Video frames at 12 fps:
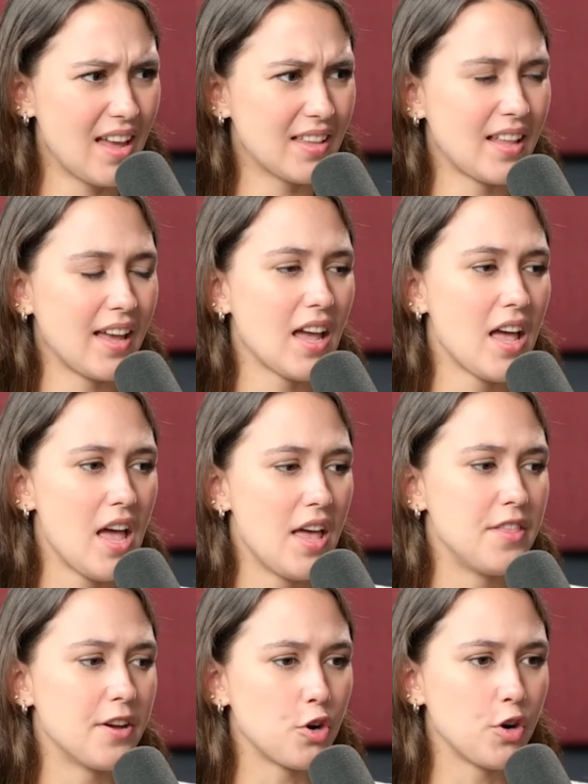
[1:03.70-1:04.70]
And like
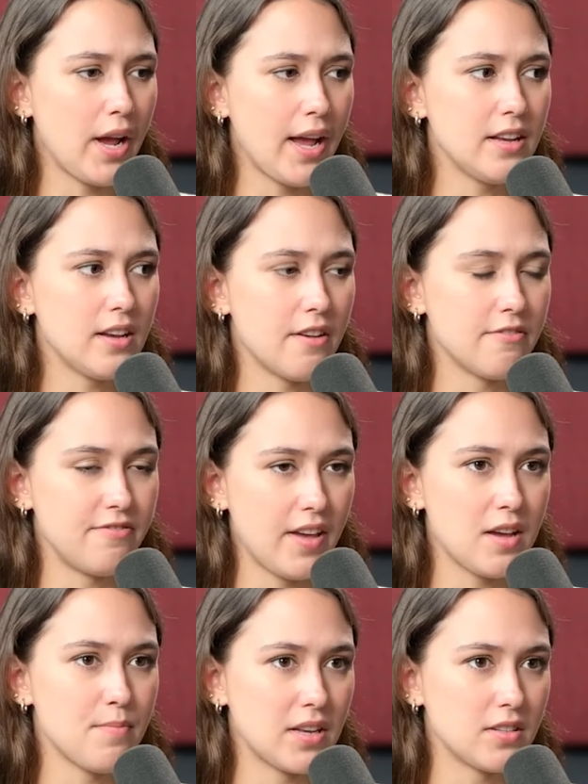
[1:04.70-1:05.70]
they're creating a
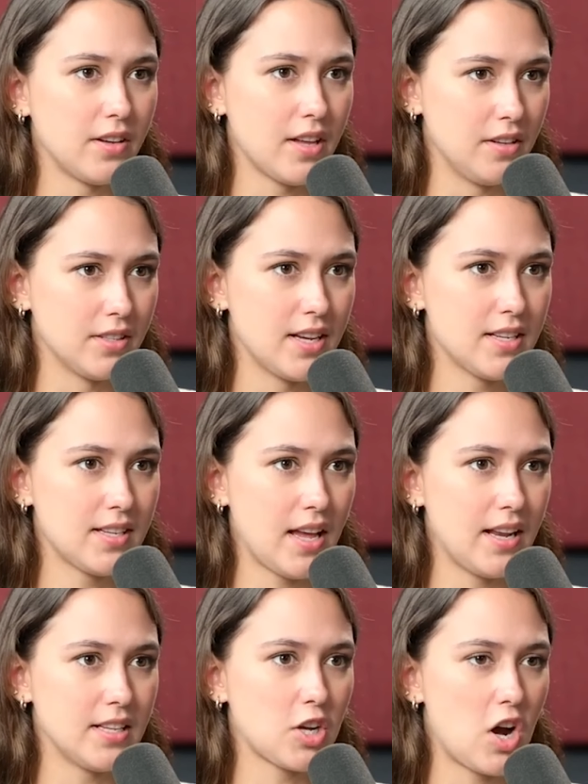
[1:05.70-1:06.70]
fake mental illness,
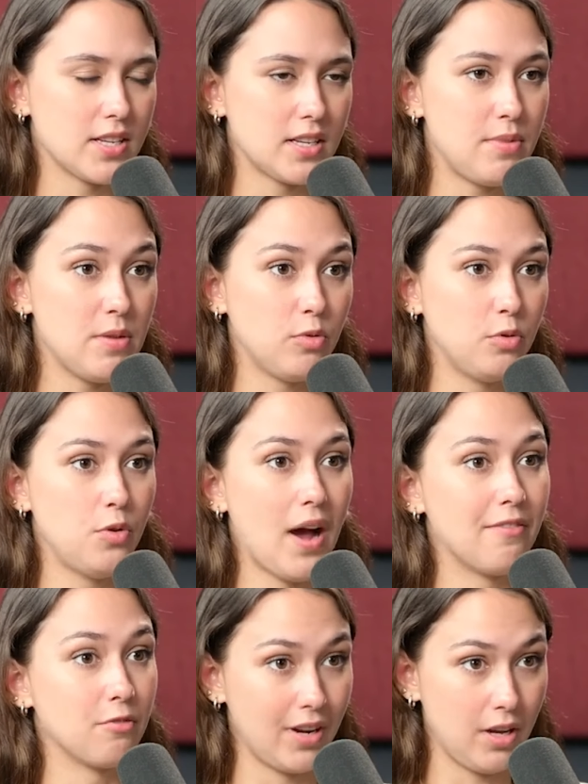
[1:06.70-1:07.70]
and it's causing people who
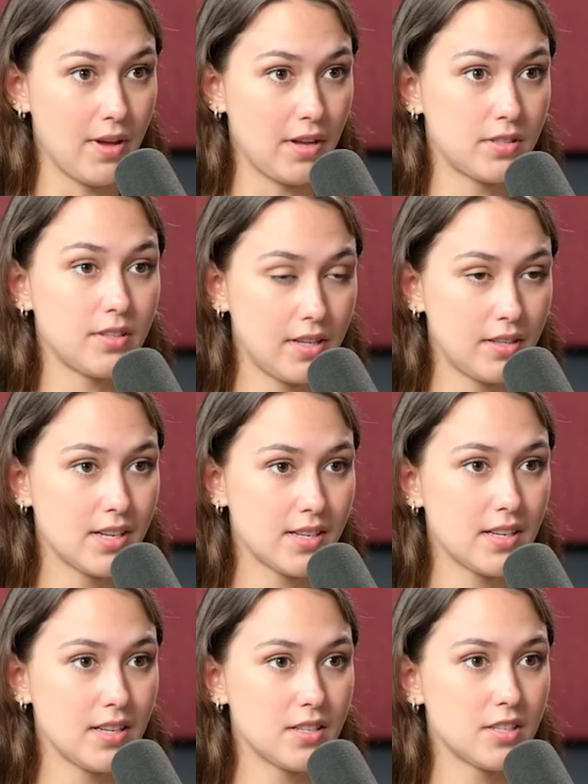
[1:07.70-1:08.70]
have real mental
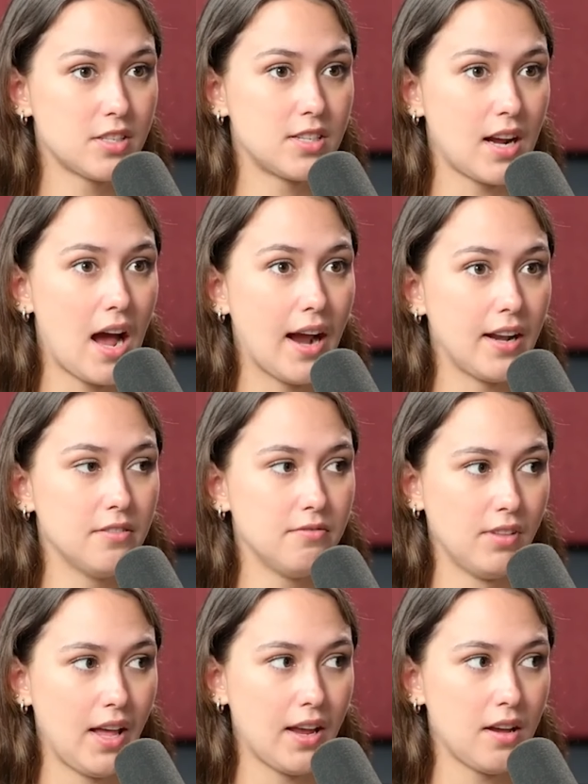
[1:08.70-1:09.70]
illnesses to kind
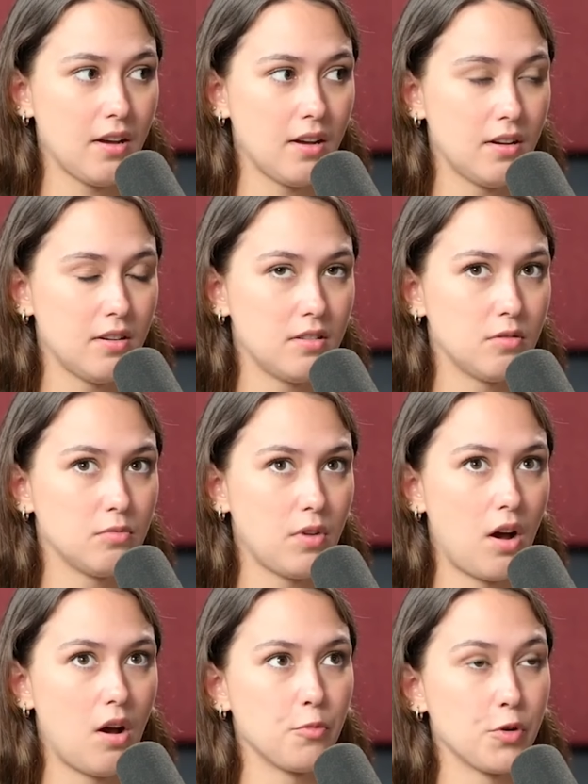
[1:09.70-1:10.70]
of like
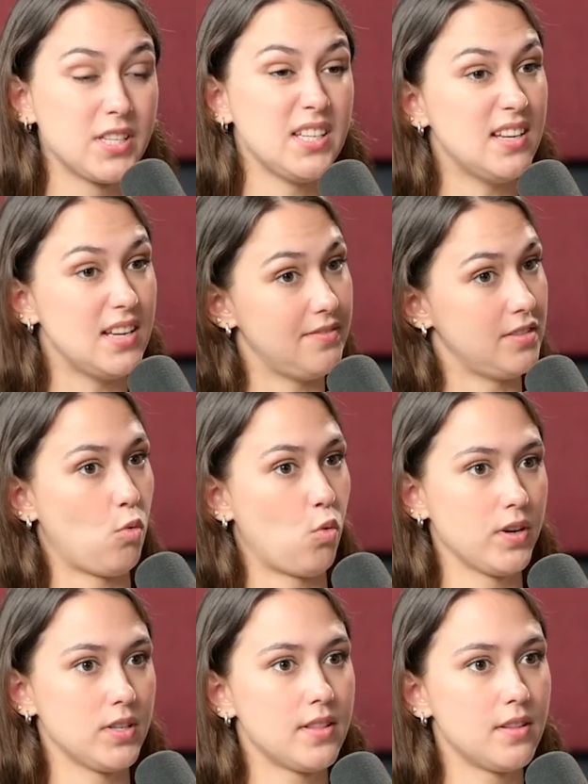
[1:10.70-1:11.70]
um, recede even
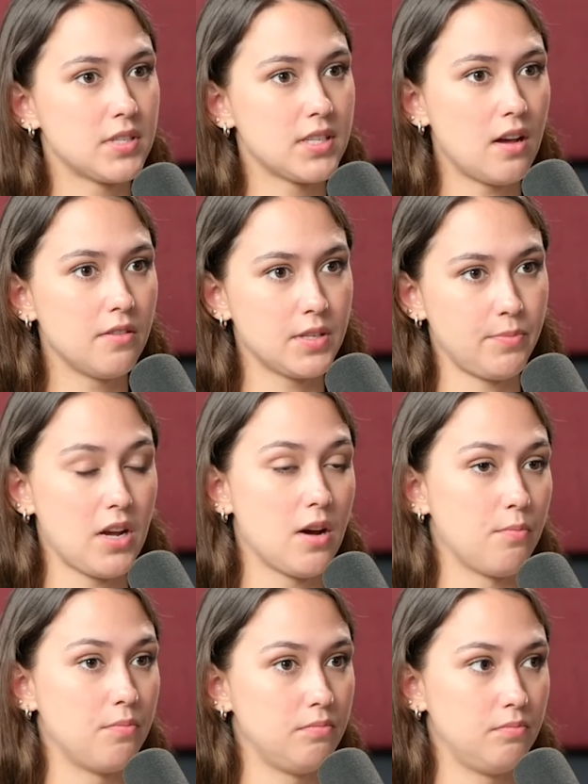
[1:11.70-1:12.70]
more into themselves and
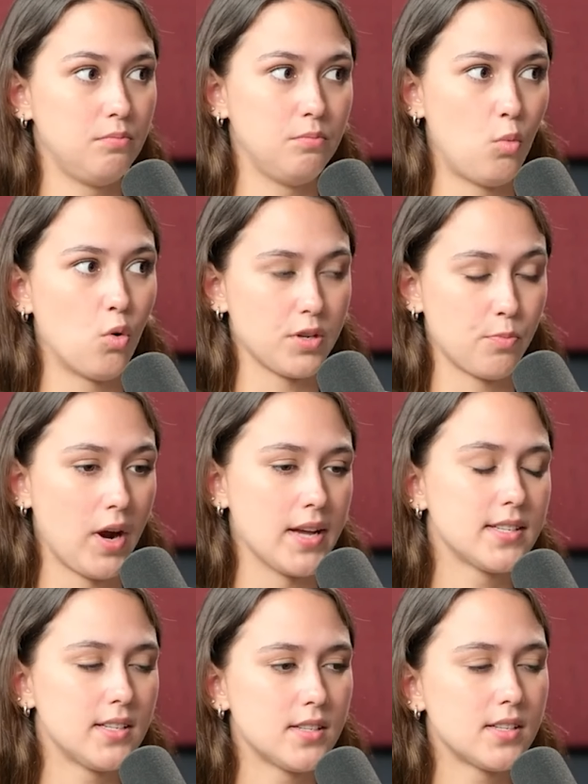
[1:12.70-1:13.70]
become more
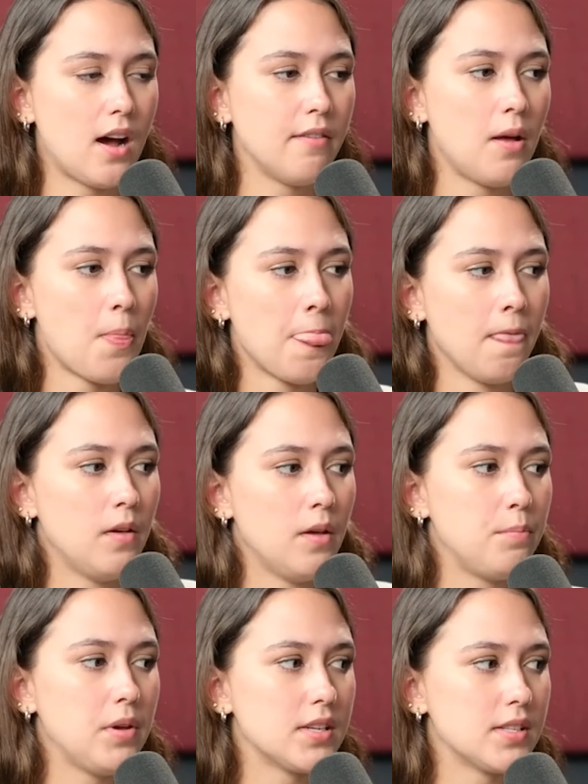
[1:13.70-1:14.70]
depressed and stuff,
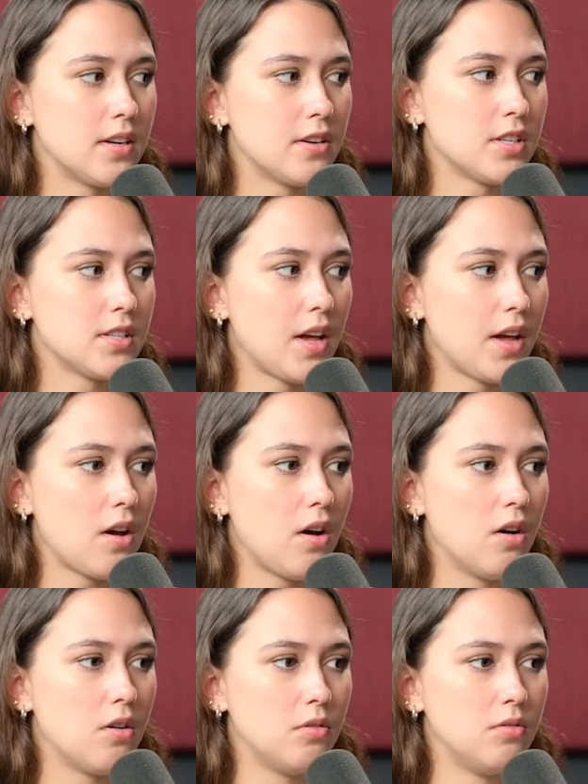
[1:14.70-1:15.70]
because they're just like,
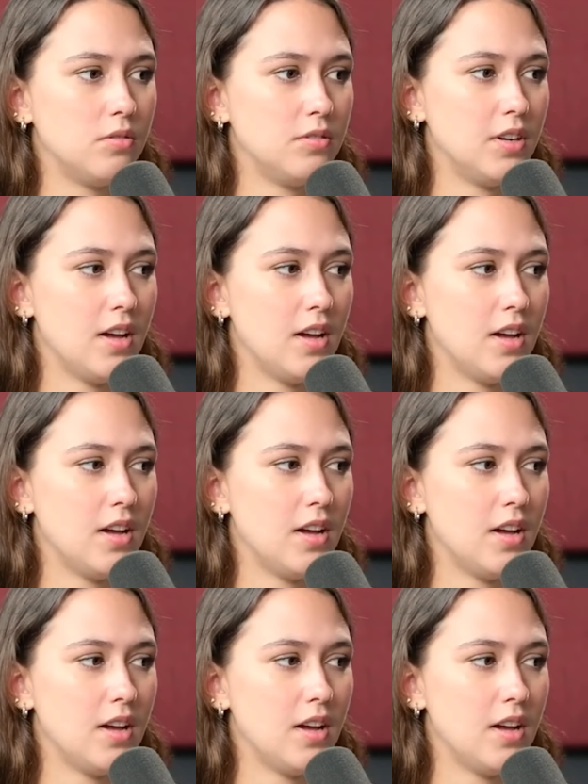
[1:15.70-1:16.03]
oh,